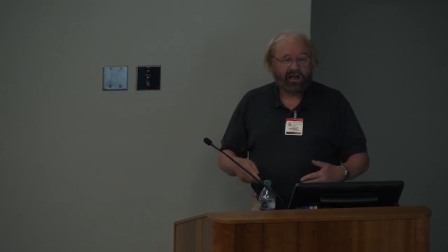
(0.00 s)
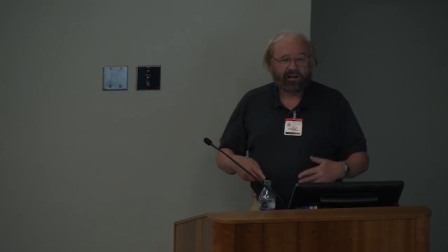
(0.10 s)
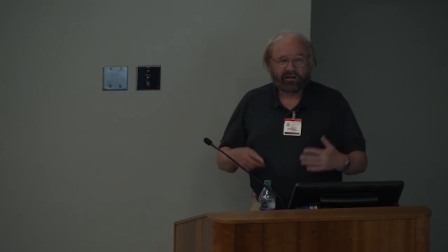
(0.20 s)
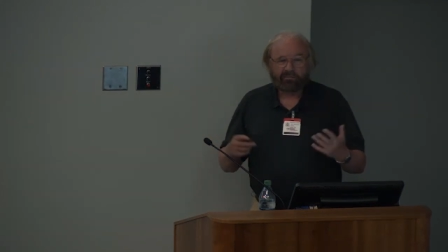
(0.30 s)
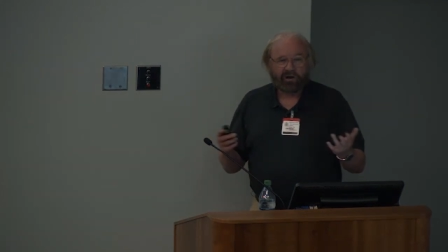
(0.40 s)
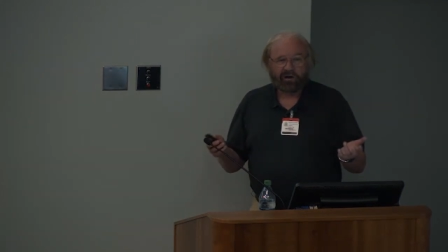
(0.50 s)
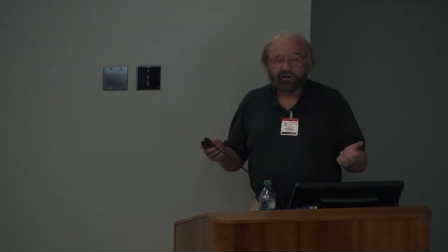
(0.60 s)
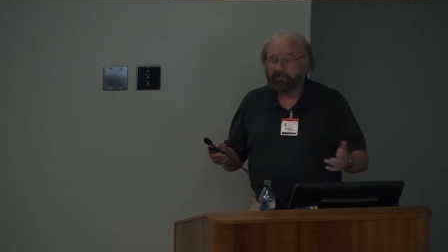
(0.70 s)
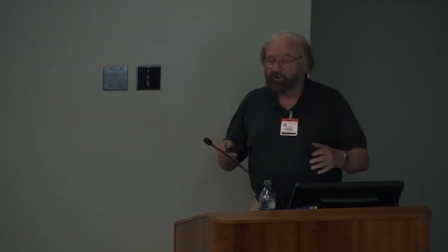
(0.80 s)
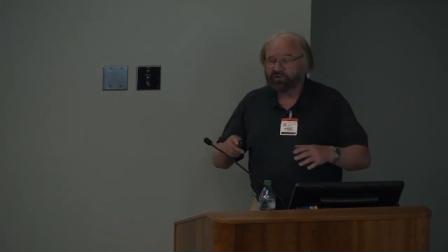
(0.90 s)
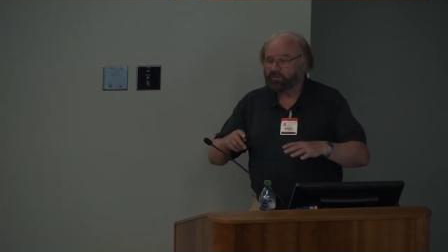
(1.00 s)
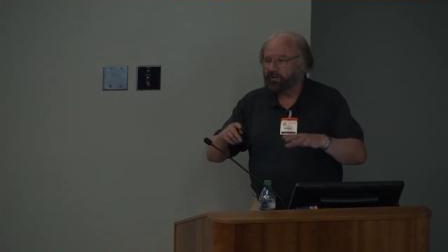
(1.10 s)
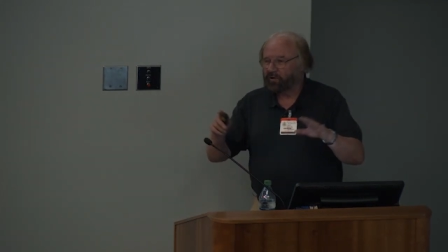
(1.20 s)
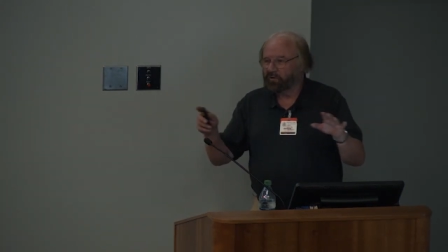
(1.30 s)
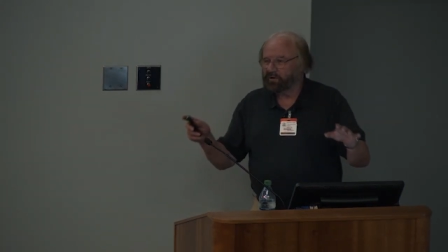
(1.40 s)
And in Maryland, I'm not sure
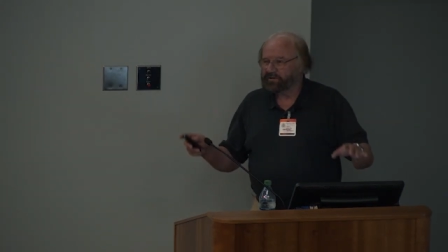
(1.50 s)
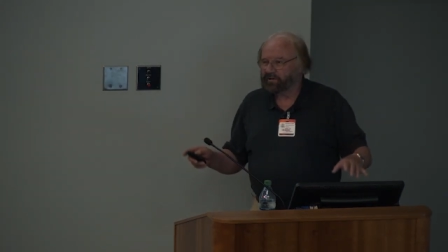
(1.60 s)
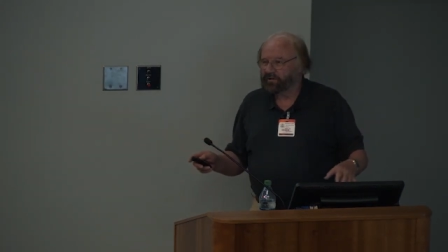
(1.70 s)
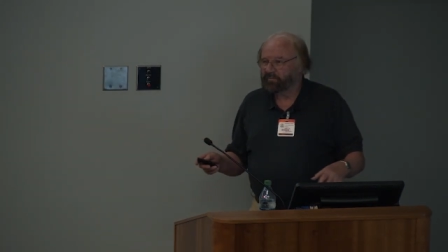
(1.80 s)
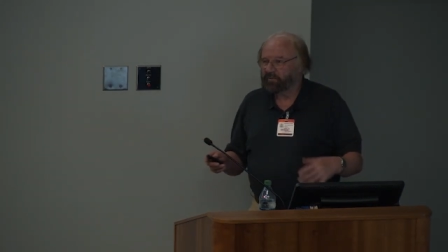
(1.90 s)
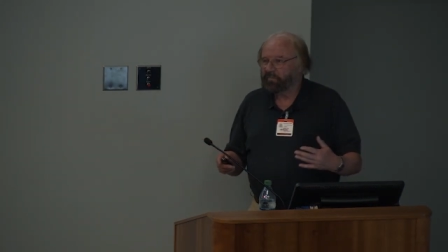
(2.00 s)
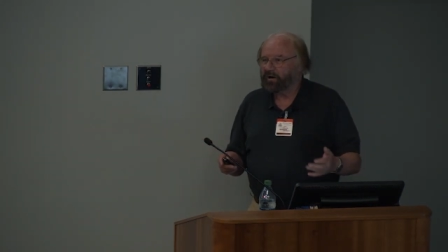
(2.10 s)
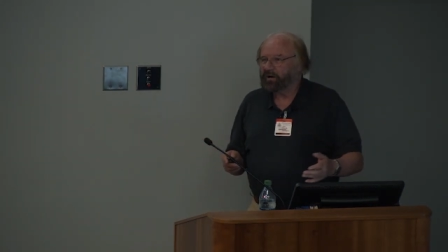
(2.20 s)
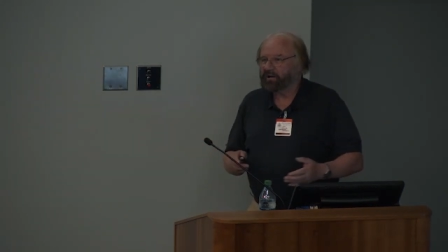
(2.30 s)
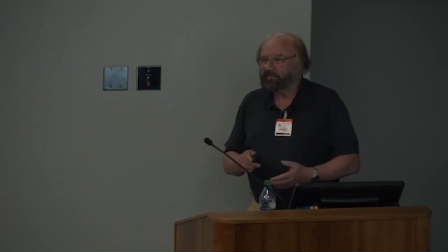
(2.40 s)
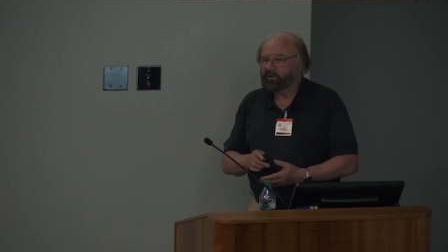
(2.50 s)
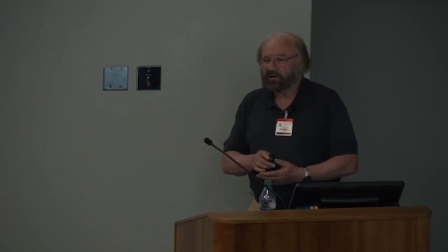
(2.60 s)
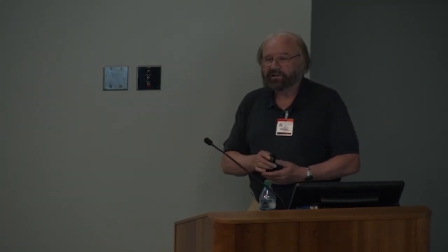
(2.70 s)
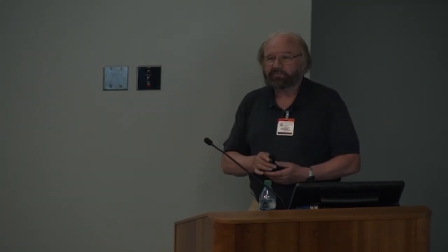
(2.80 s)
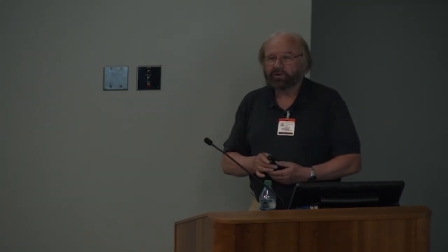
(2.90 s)
what the law is here, but in Maryland, a
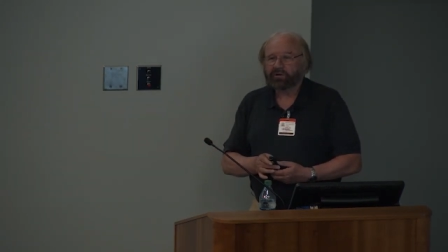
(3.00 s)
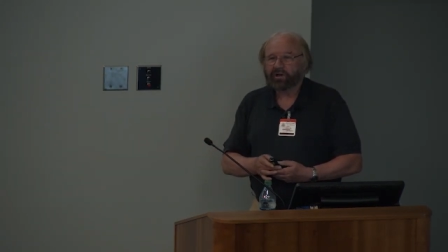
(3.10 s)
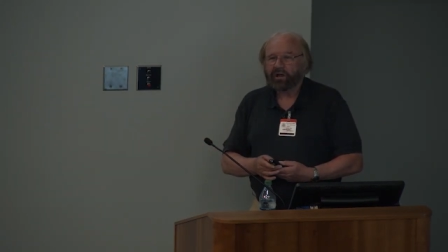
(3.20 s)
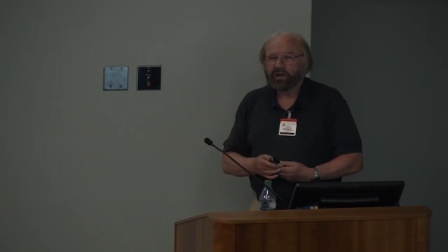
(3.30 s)
policeman